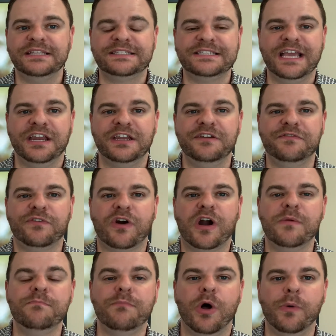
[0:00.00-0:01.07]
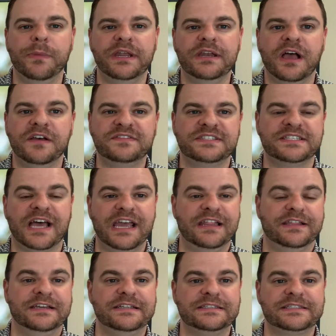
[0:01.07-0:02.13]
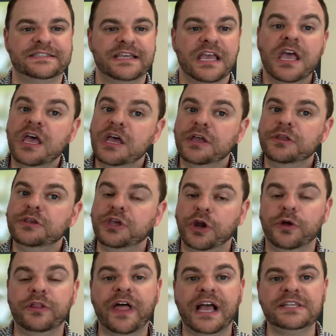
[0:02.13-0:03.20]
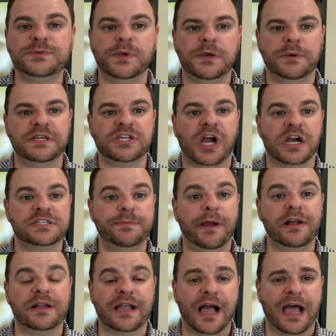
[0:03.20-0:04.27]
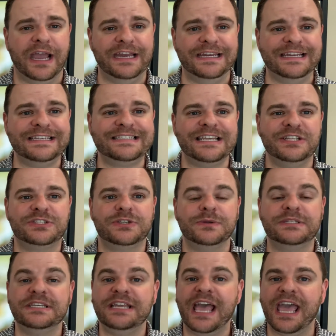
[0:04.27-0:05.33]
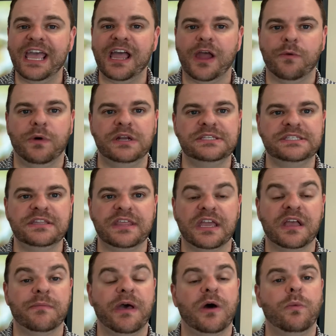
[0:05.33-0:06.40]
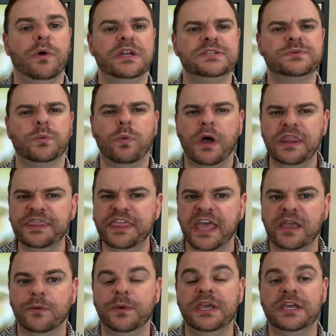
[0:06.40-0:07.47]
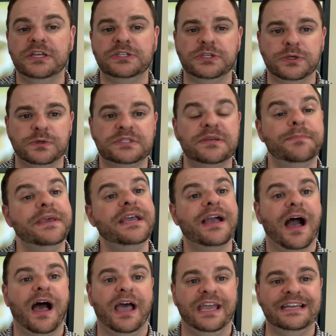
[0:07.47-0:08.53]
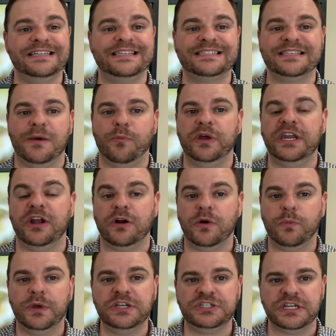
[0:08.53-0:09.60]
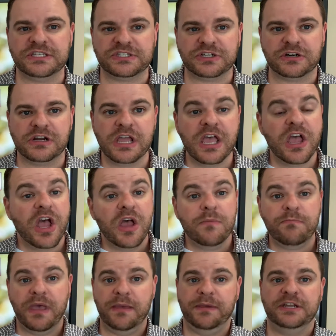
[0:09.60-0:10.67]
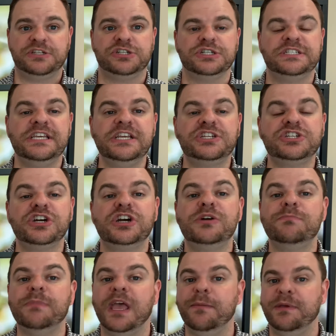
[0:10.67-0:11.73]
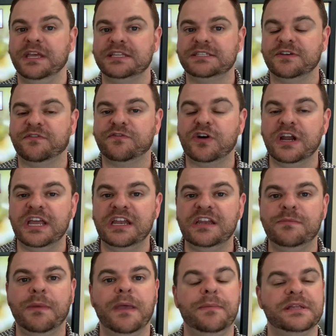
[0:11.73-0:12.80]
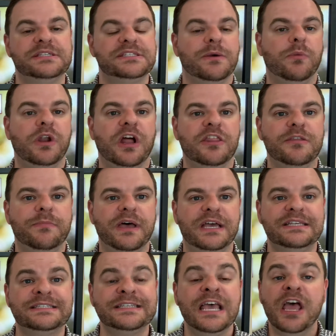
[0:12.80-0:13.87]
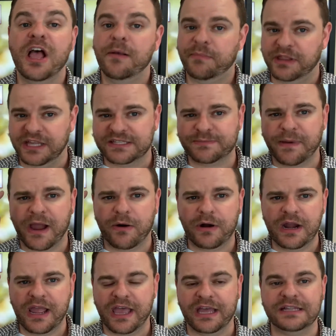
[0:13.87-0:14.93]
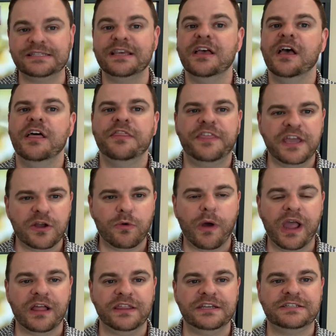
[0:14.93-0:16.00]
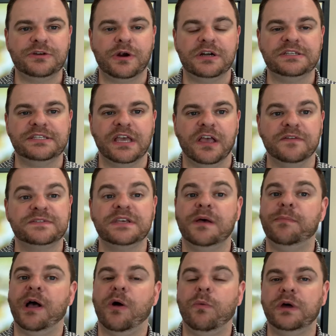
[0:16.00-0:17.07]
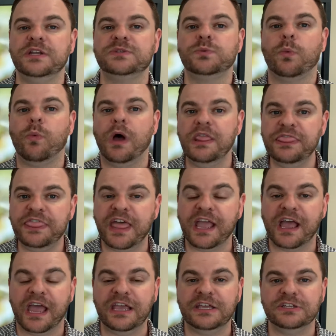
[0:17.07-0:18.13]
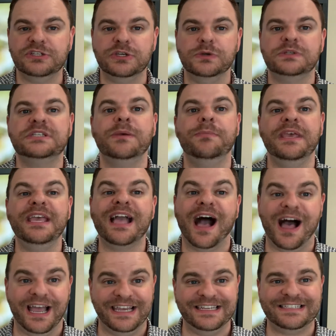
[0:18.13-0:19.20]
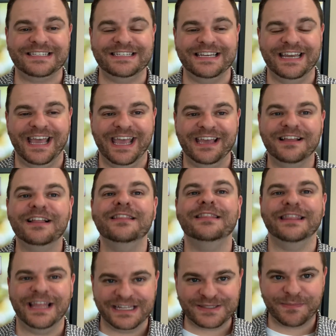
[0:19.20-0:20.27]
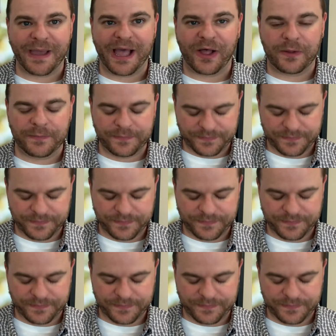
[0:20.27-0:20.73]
standing for our moment of silence. You know, last week we talked about kindness, and so today I want us to think about what is one thing we can do to be kind to someone here at Winchester. Maybe it's your teacher, maybe it's a friend, maybe it's someone on the bus, but let's bow our heads, think quietly to ourselves about what is one thing I can do to be kind today. Let's bow.